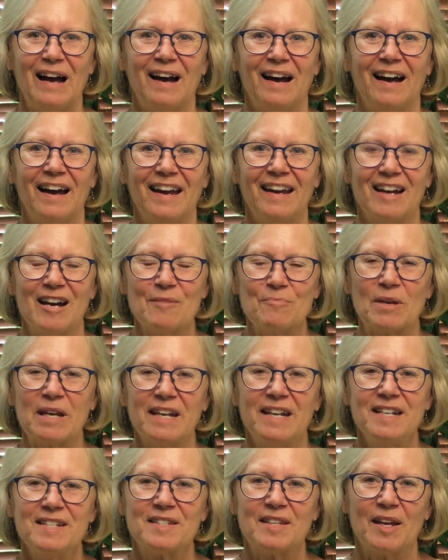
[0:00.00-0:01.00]
Hi, I'm
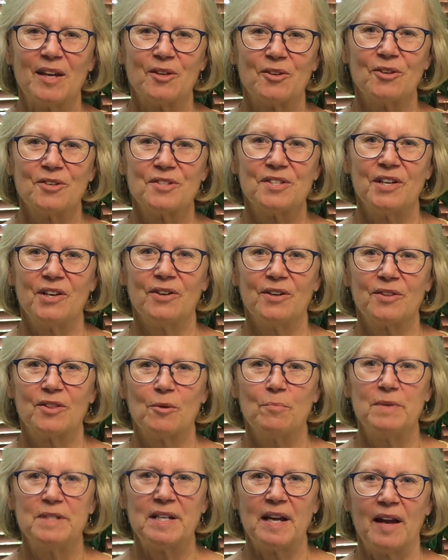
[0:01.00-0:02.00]
Kitty Sanders here at
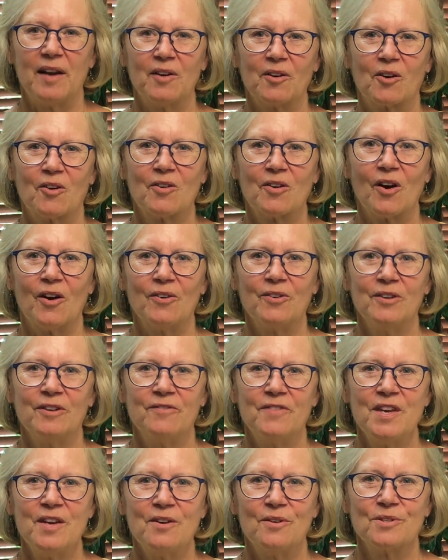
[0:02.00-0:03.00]
the Botanical Garden
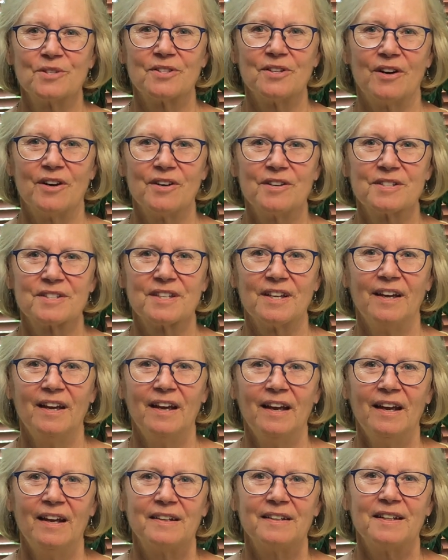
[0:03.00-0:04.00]
of the Ozarks.
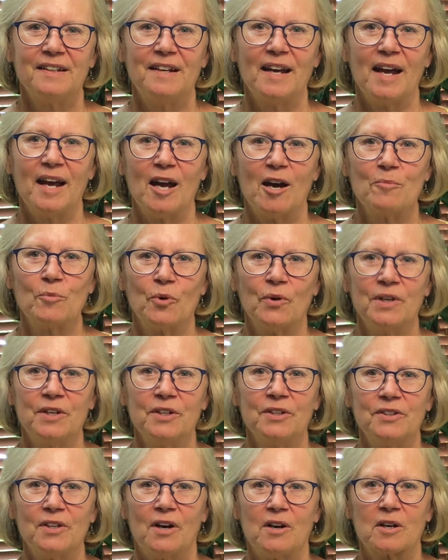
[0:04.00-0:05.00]
Today I'm going
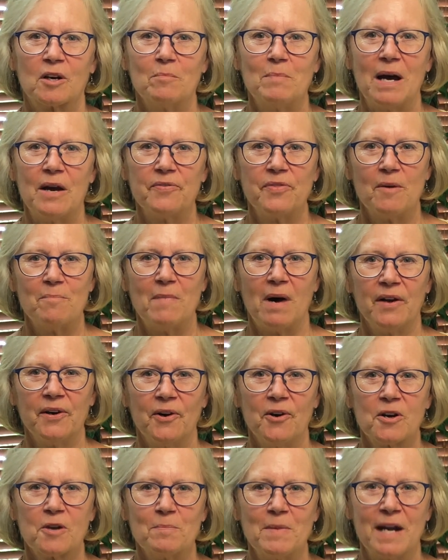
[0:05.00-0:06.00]
to talk about the
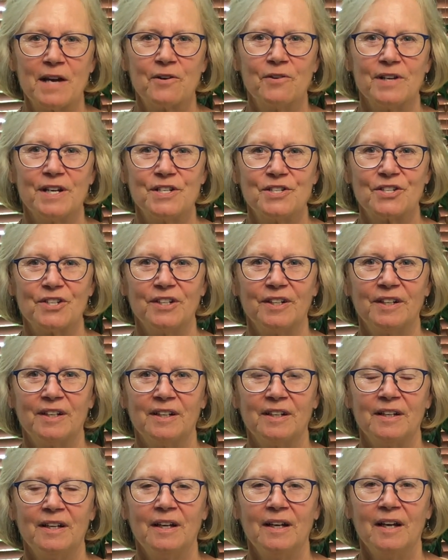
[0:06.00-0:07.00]
monarch migration.
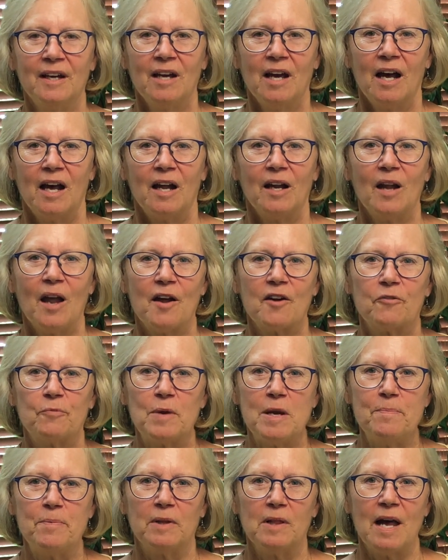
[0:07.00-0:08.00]
A lot of
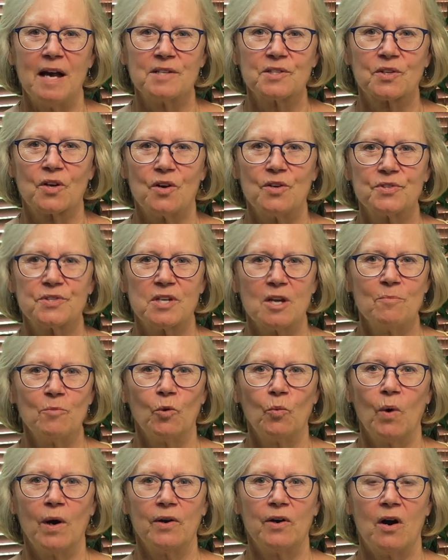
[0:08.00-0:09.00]
people ask all
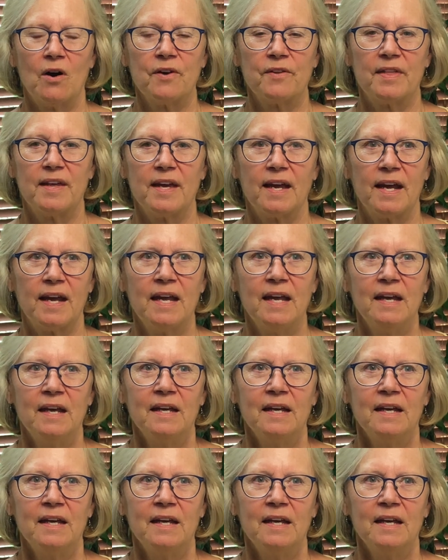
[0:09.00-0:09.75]
summer, where are they?